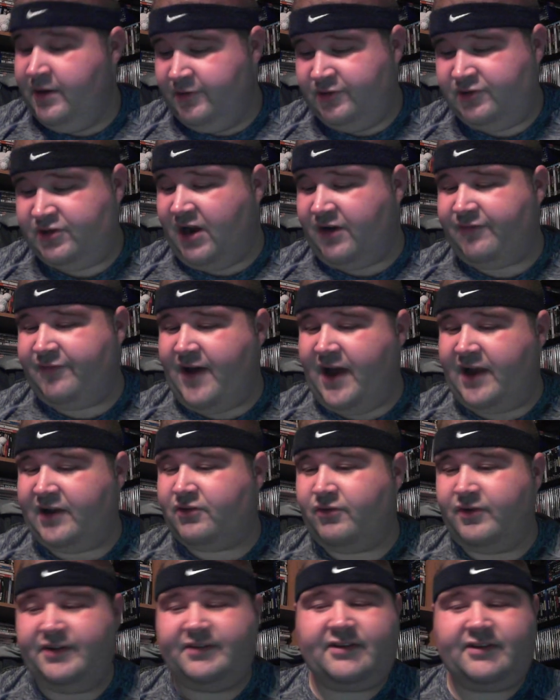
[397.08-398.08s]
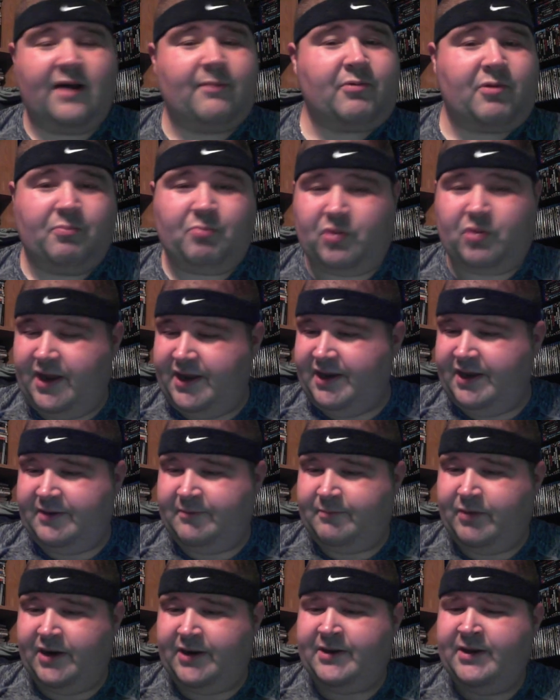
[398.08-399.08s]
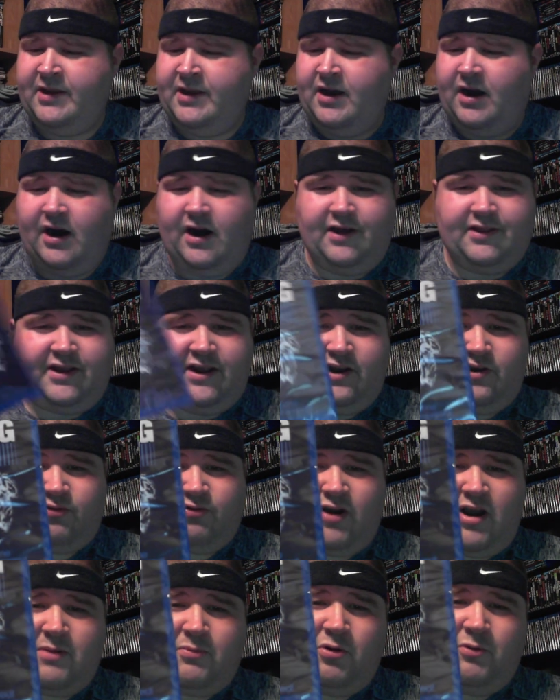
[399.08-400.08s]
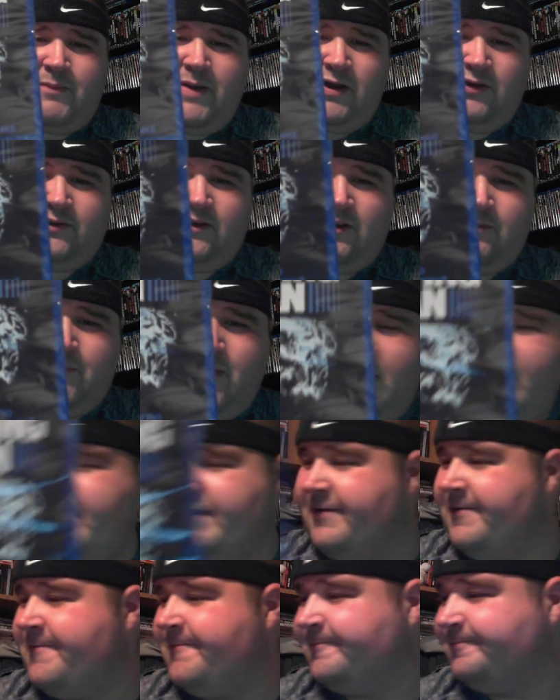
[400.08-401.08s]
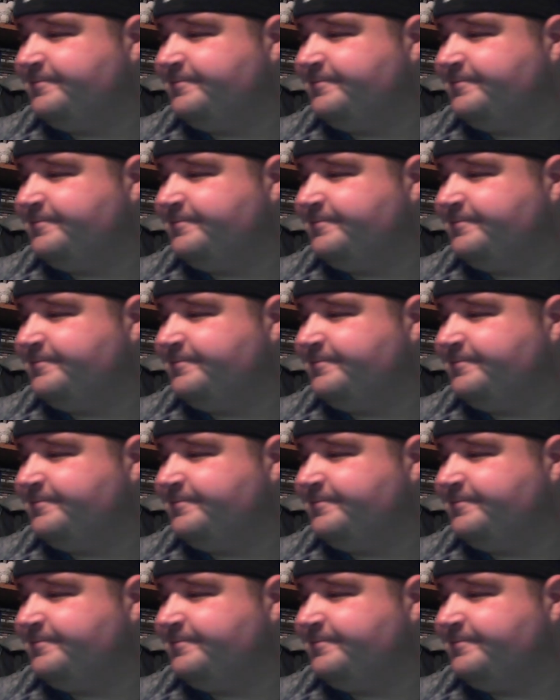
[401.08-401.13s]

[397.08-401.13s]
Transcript: Shout Factory, stop complaining. But The Incredible Melting Man,